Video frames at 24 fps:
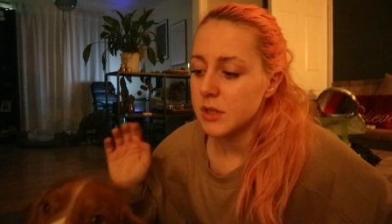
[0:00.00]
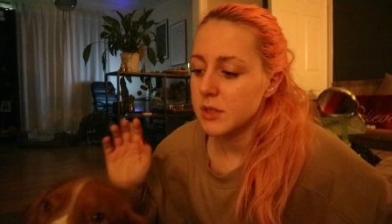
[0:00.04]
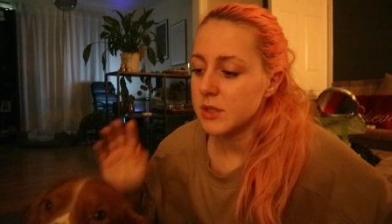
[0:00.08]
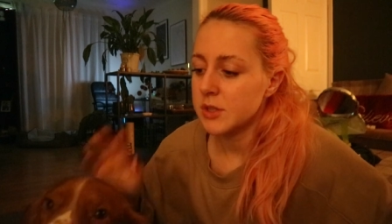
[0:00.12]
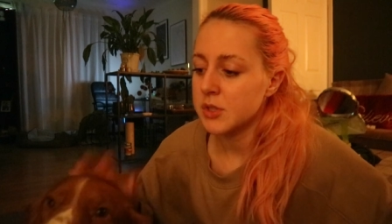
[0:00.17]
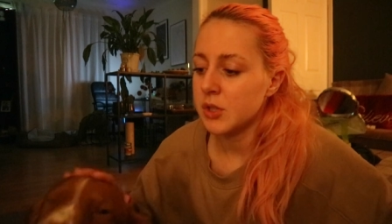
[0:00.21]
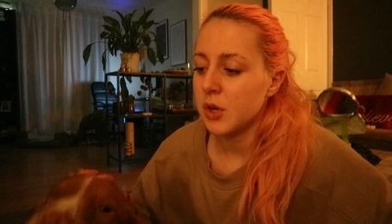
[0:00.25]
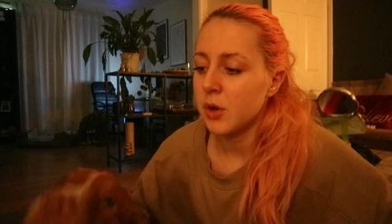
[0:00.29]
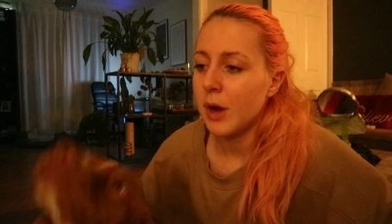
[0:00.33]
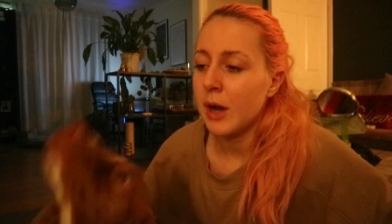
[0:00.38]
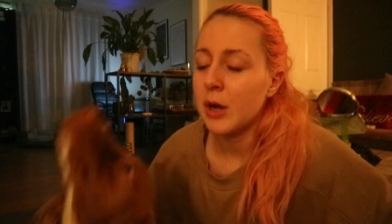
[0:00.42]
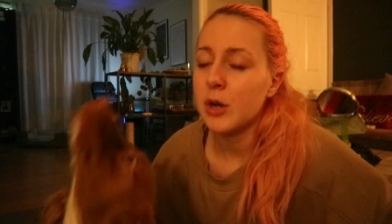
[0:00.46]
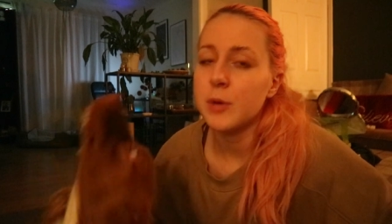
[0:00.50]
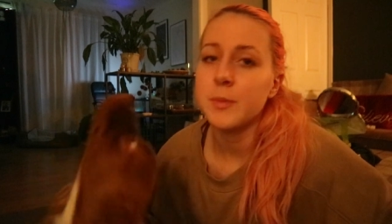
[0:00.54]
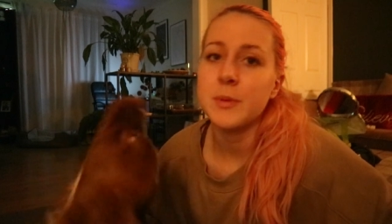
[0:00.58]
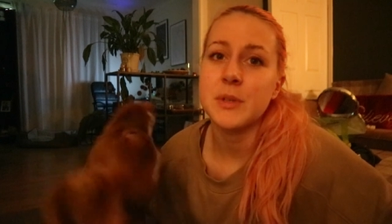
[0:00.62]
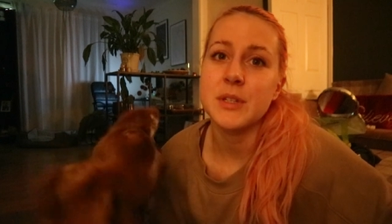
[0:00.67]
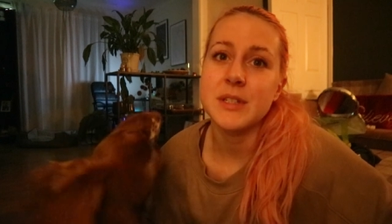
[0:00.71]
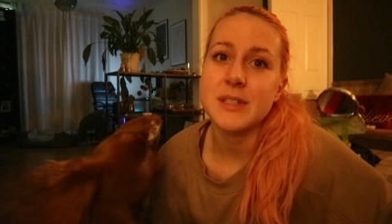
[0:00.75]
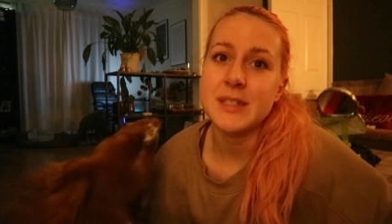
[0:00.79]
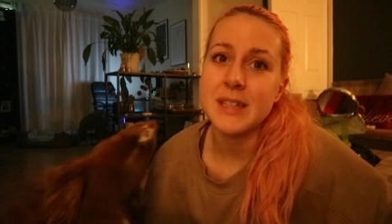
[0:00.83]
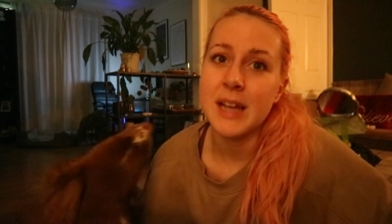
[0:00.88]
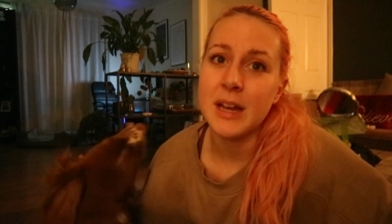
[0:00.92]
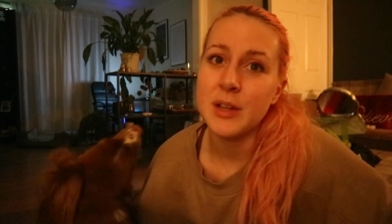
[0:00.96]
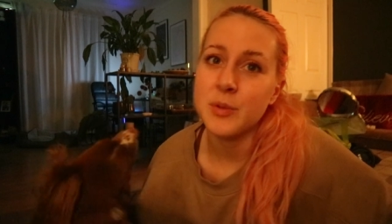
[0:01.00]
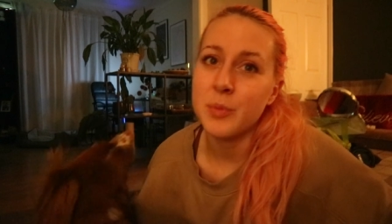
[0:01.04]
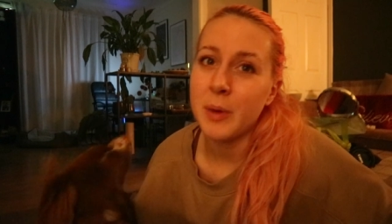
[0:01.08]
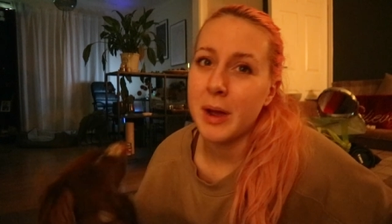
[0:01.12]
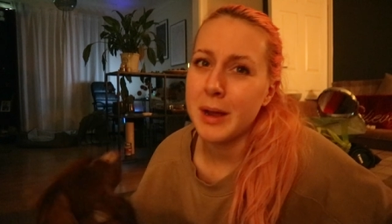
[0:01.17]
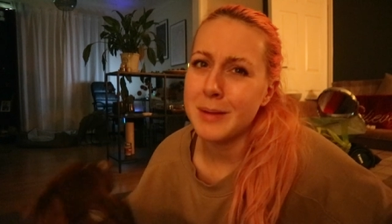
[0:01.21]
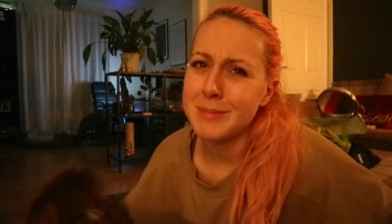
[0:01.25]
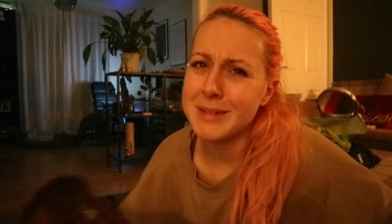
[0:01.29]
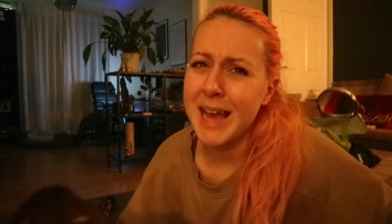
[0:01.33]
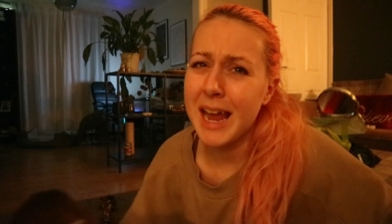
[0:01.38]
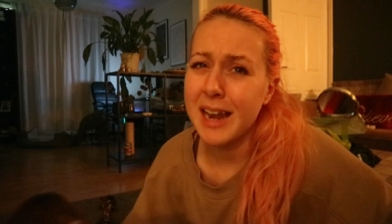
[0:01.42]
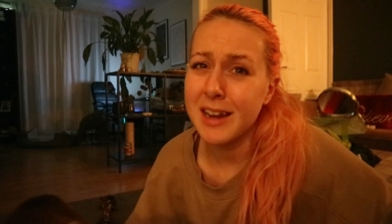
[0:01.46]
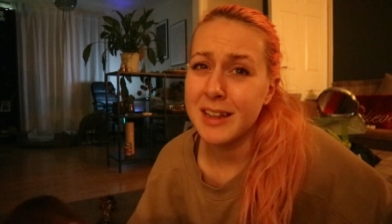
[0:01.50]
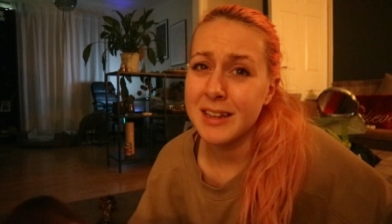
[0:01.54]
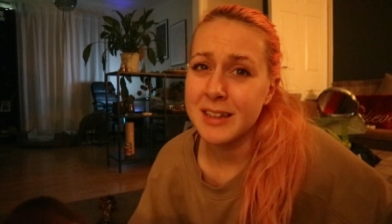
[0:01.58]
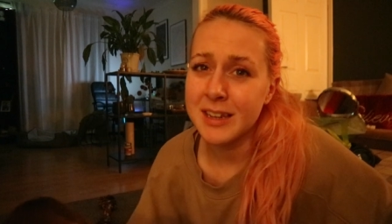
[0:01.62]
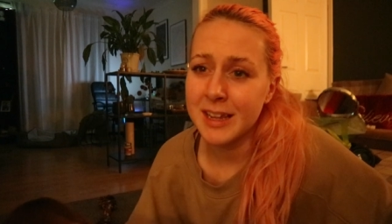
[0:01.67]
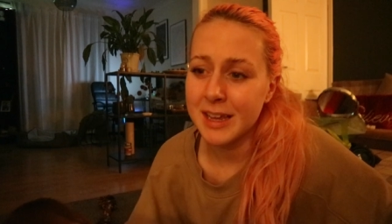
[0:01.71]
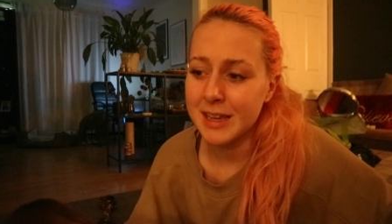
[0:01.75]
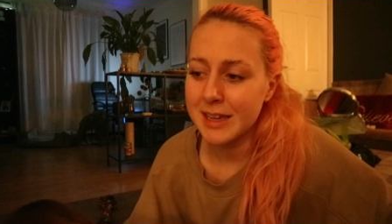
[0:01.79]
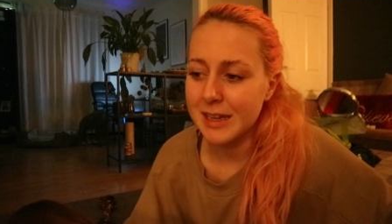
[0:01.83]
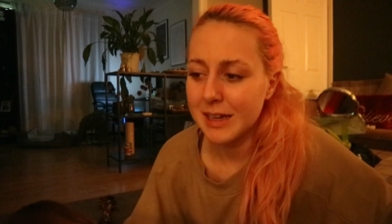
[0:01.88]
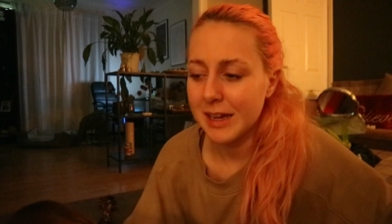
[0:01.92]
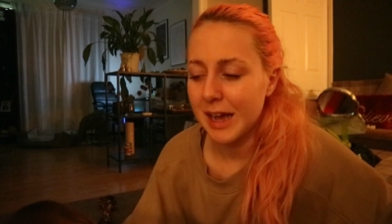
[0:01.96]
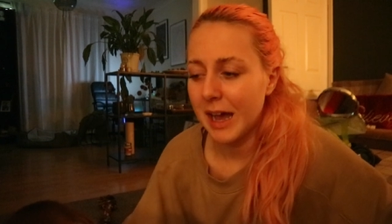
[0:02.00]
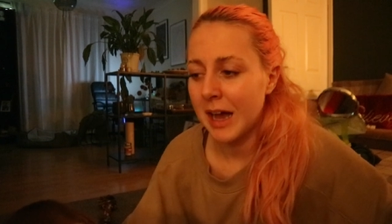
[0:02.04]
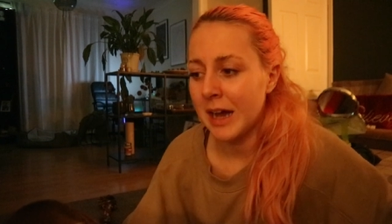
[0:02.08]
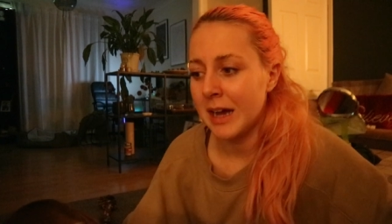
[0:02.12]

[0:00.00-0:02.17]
So I hope you understand why I'm telling you.